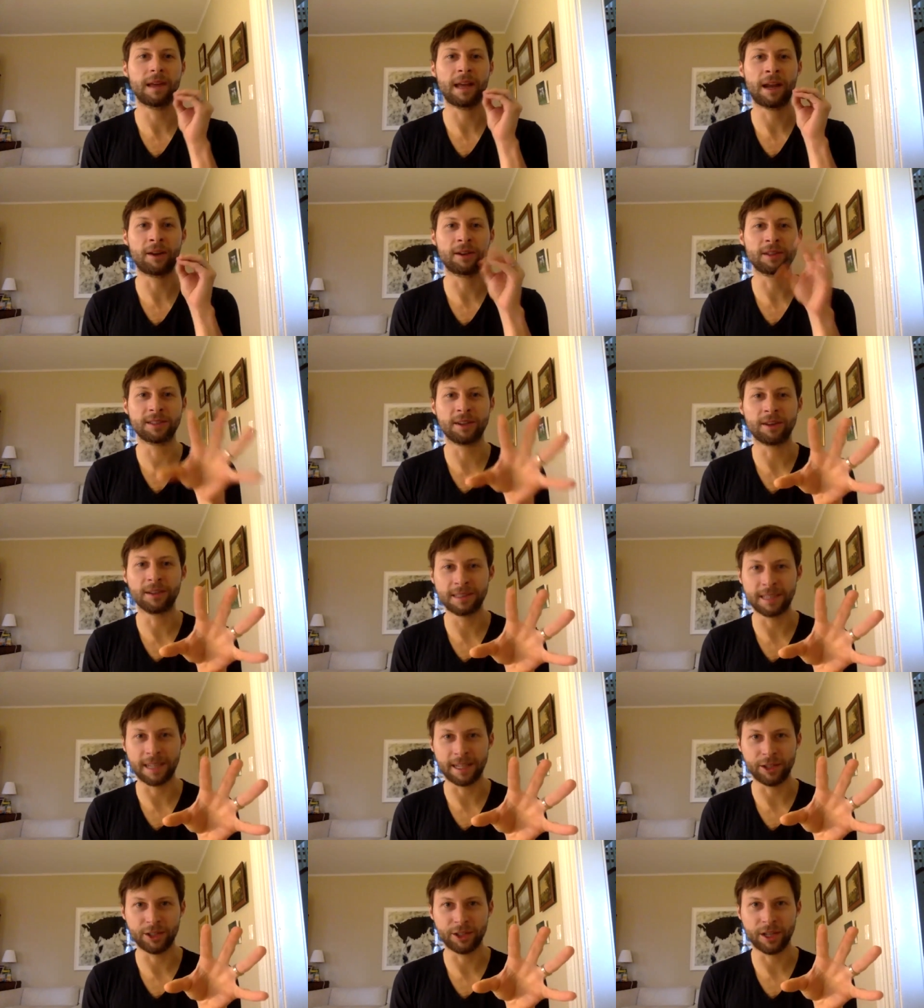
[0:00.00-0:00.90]

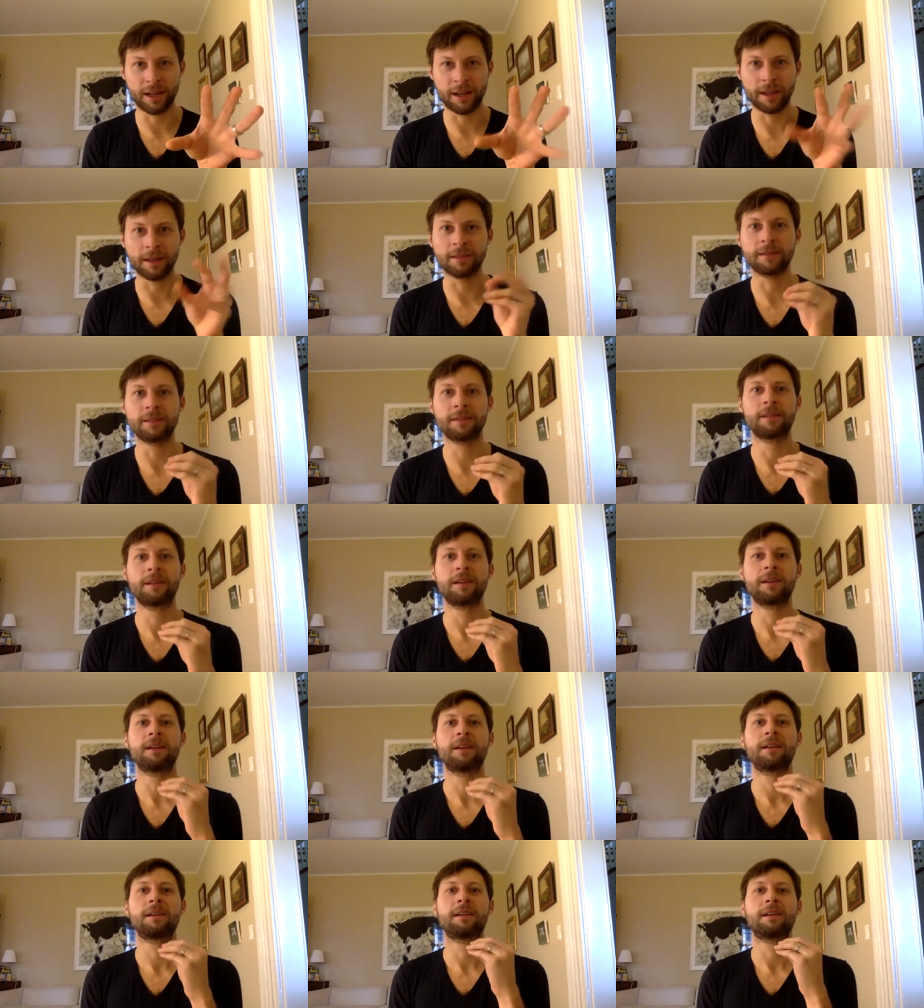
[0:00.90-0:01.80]
aerosolization,
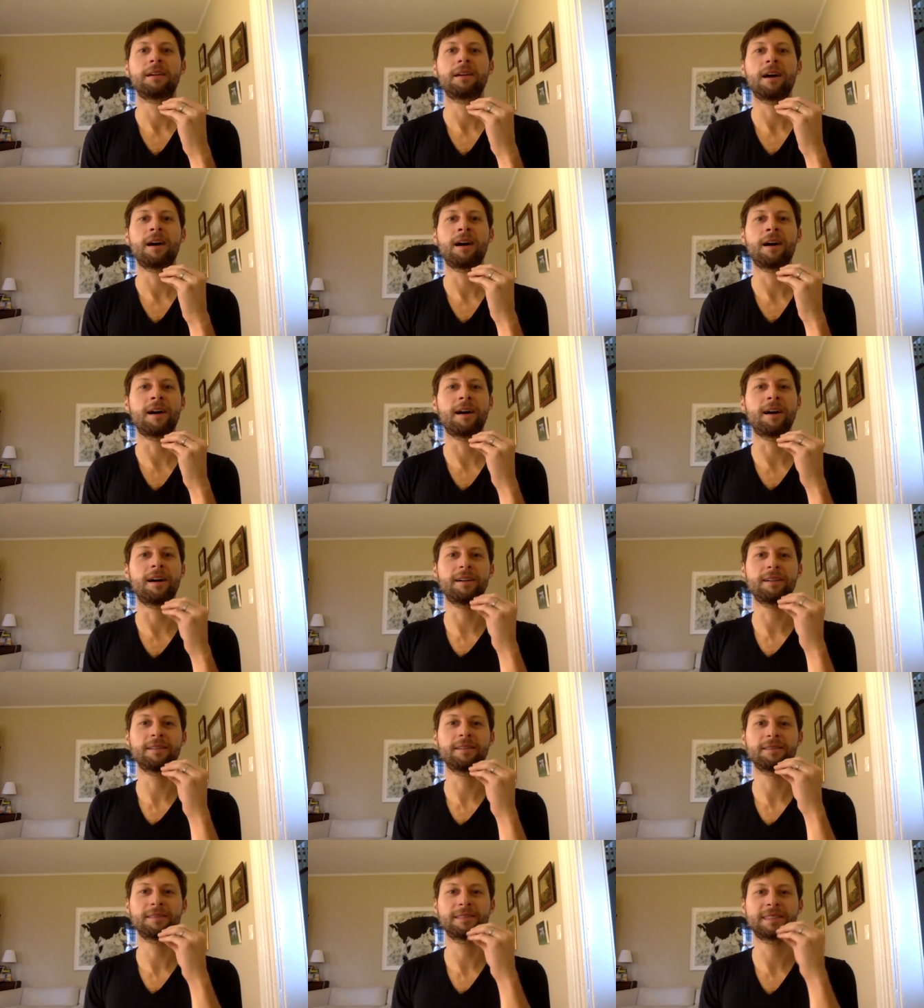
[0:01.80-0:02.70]
uh,
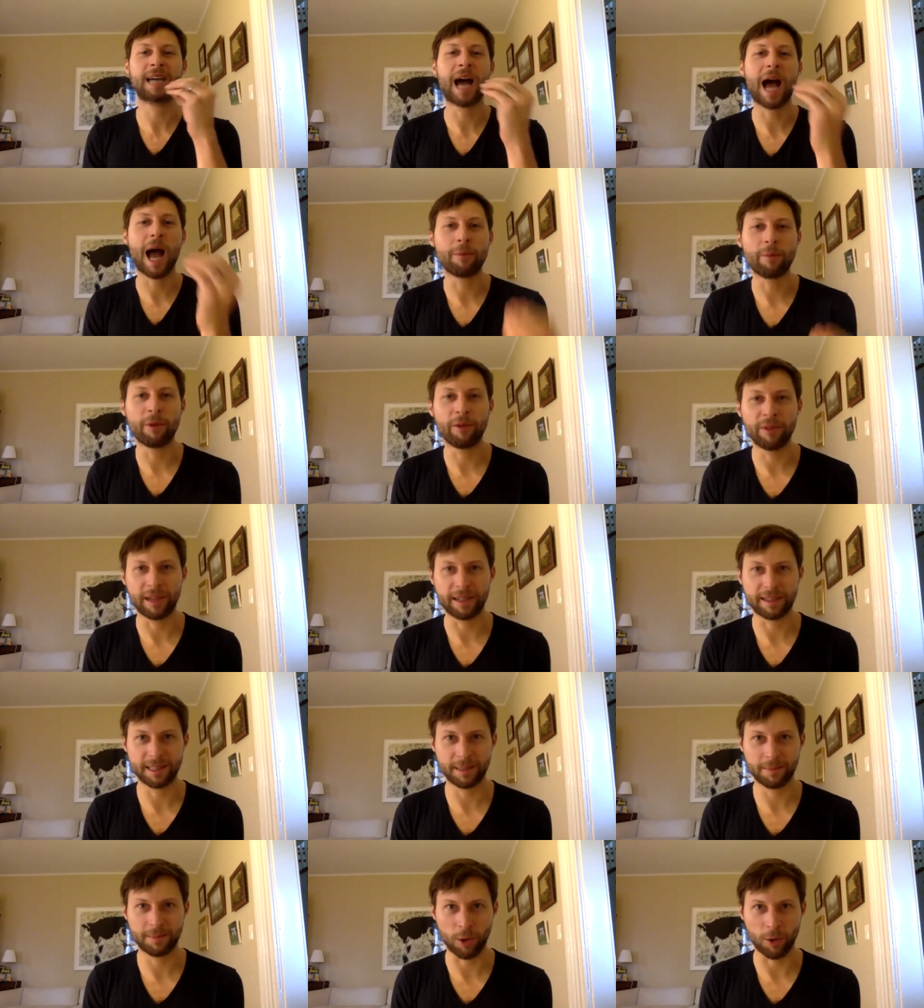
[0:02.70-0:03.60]
time of
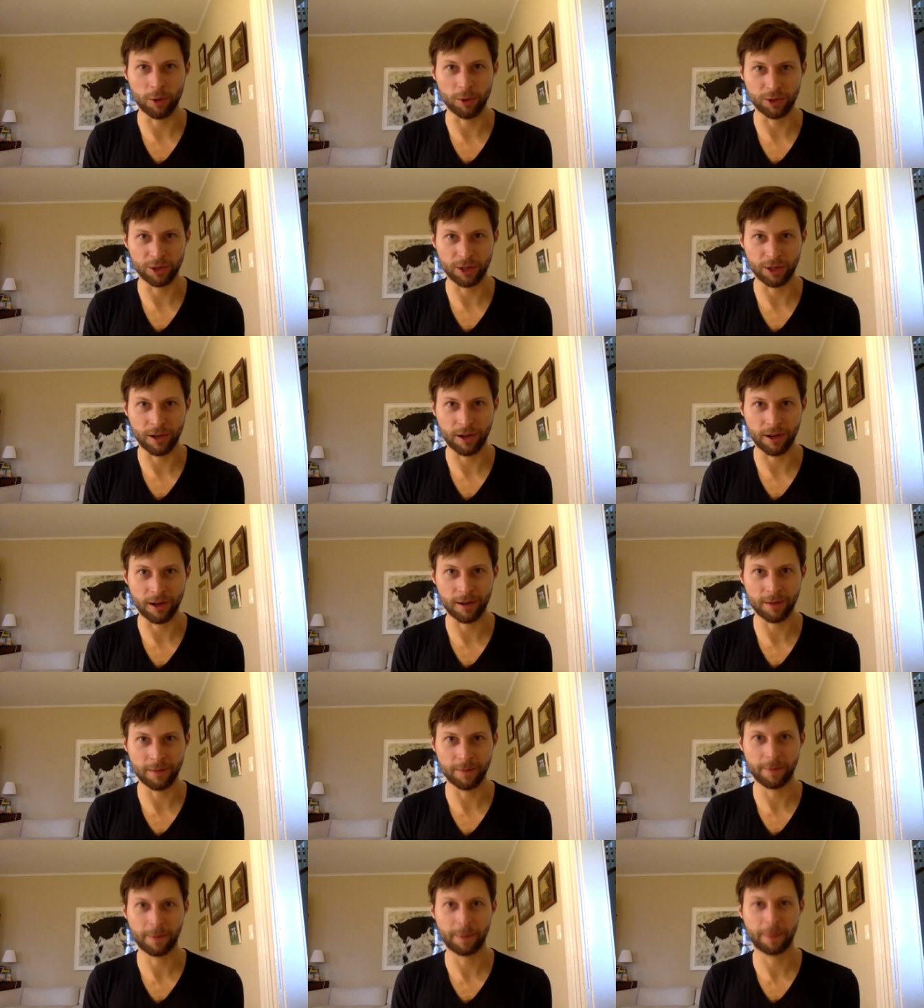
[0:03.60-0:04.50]

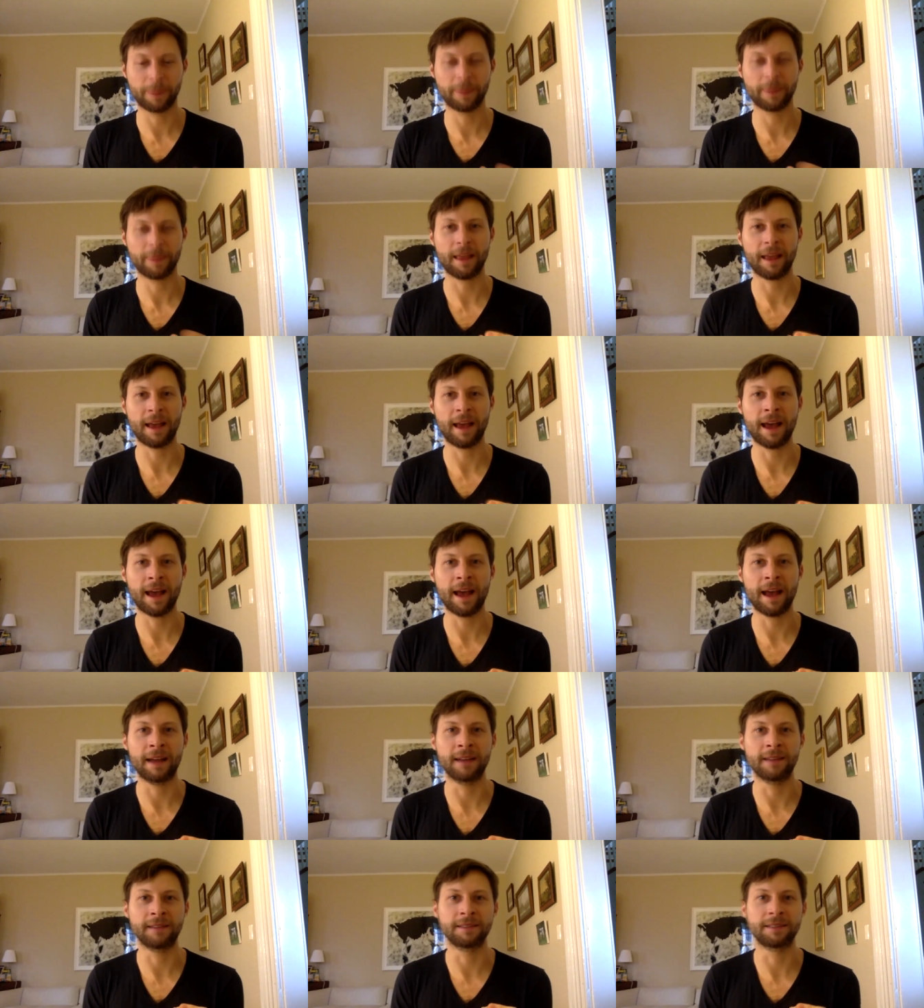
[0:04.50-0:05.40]
exposure,
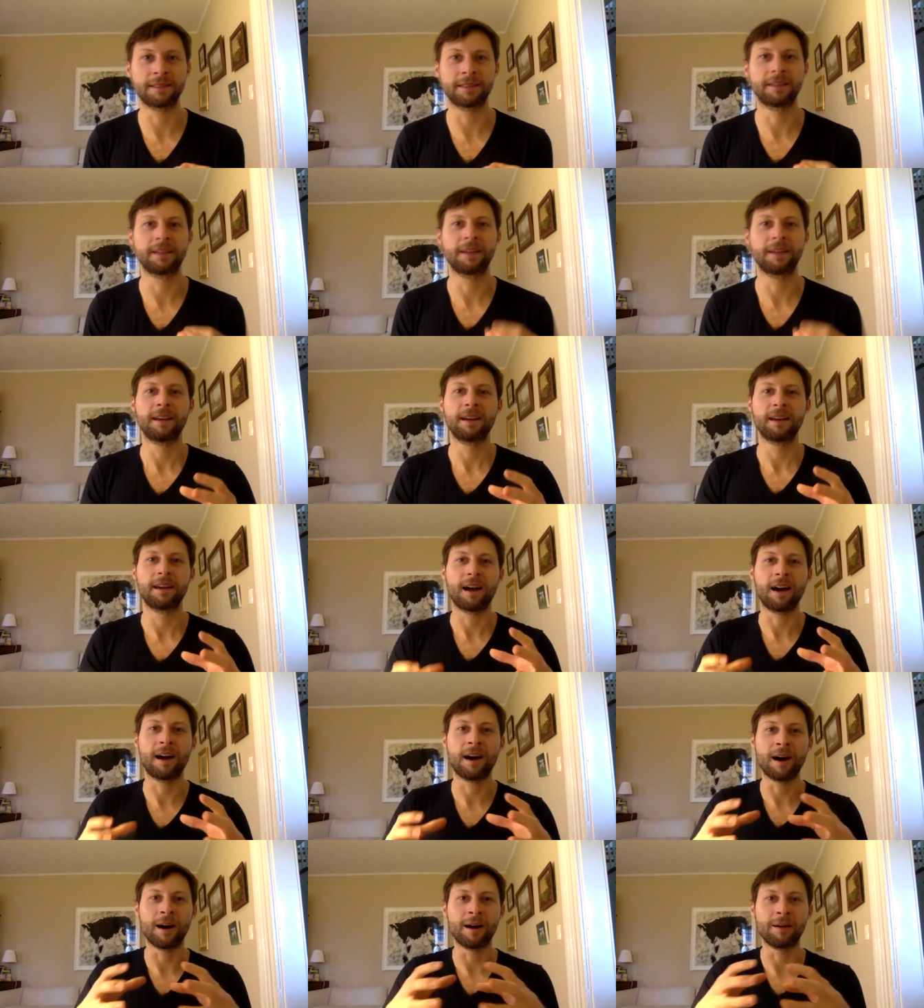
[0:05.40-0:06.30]
and
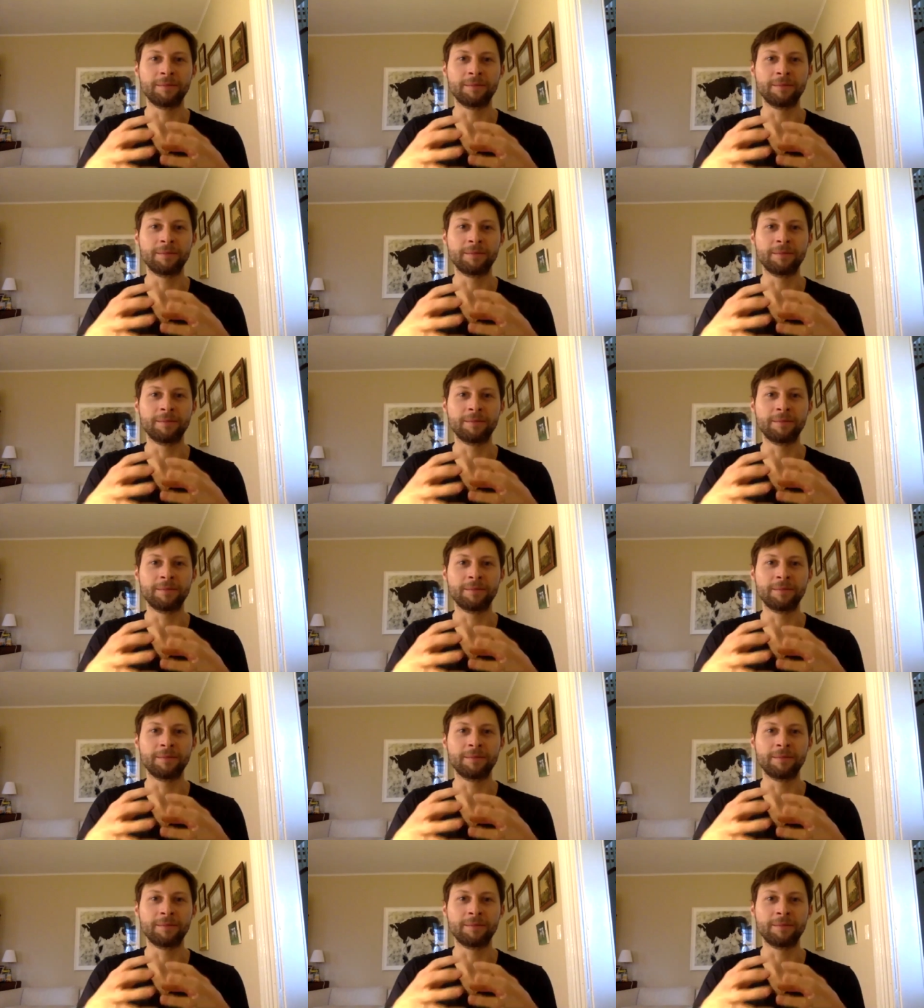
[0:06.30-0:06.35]
um,